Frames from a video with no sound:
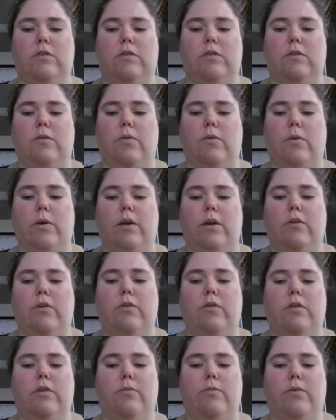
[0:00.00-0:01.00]
it is 2
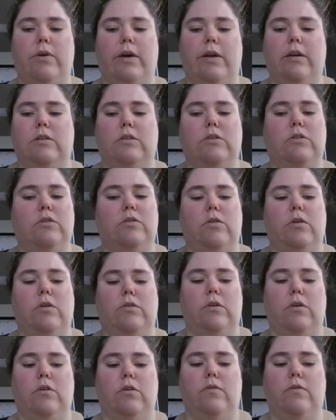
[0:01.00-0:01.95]
lots of your bracket.